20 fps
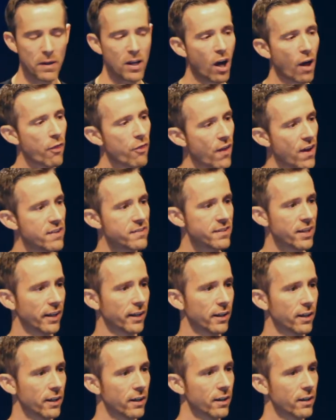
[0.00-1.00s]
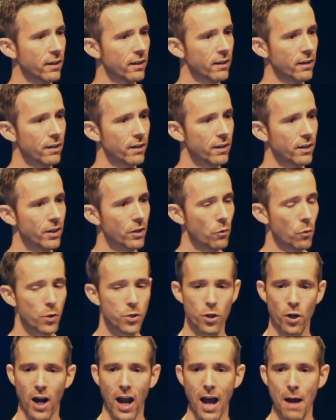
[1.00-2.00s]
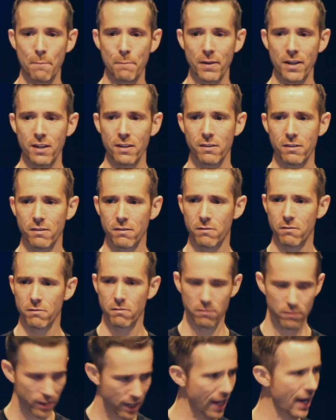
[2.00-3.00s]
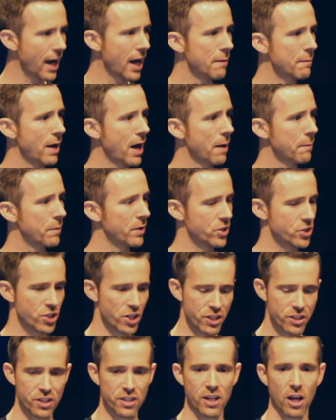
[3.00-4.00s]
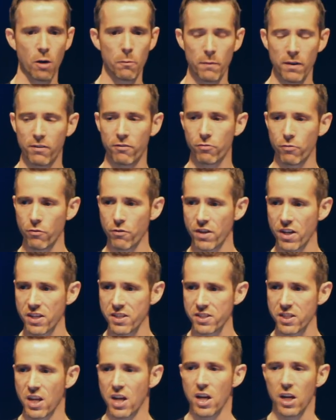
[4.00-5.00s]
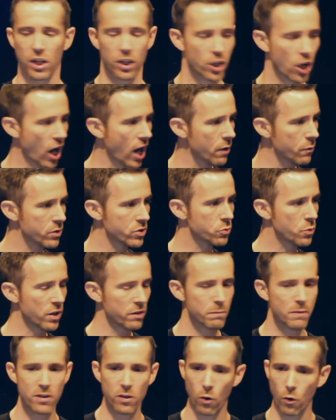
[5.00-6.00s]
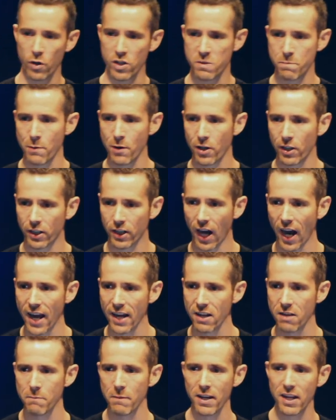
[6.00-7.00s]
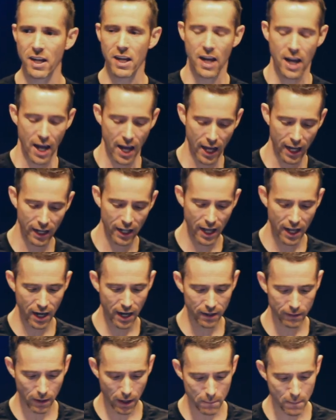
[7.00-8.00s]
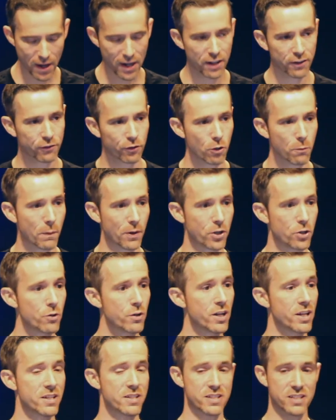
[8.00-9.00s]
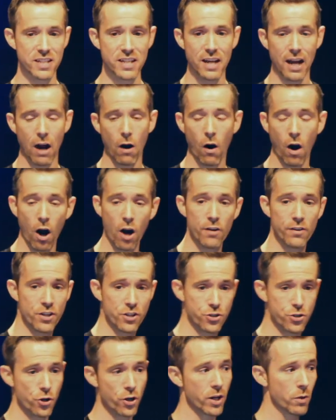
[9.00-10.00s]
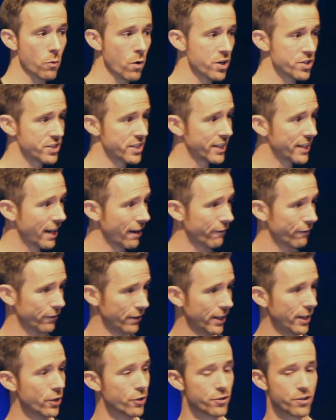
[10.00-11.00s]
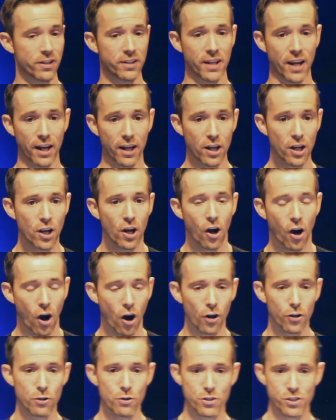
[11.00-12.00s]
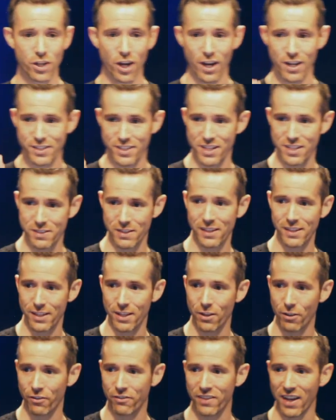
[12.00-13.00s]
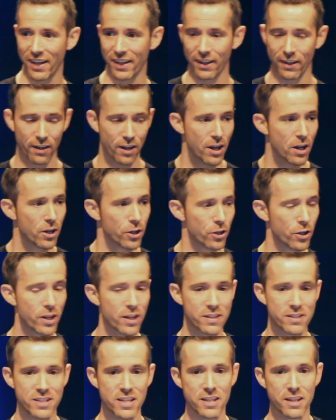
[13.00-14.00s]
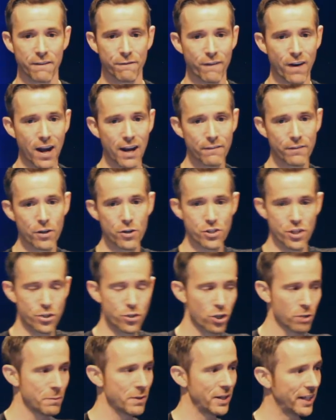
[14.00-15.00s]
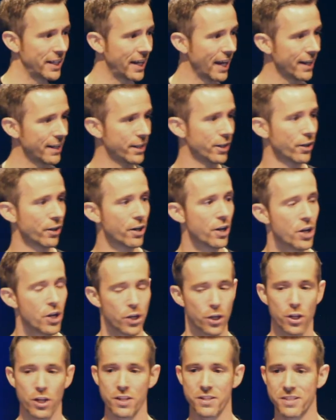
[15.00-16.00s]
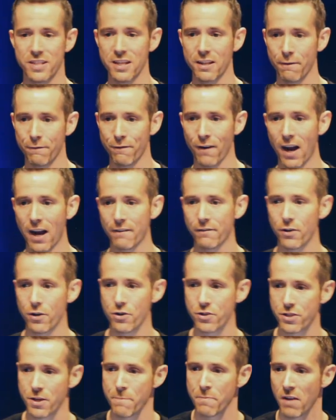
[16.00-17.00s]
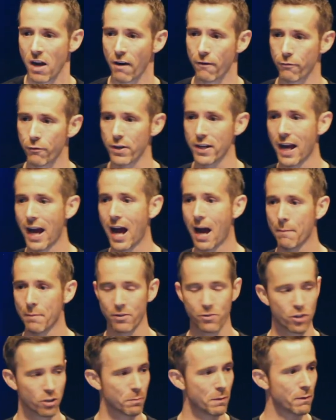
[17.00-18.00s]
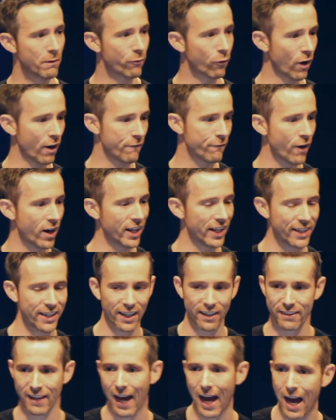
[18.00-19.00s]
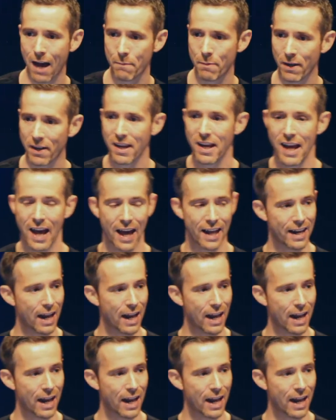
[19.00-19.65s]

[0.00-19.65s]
Be authentic. When you're happy, yeah, I'm happy. Jesus helped me through this. God was with me. The Holy Spirit guided me, and I made it through. But you didn't see how hard this journey was to get here today. All you saw is this little second. You didn't see the 5 years it took me to get here. You didn't see the 5 years of rehab it took me before I finally kicked the habit.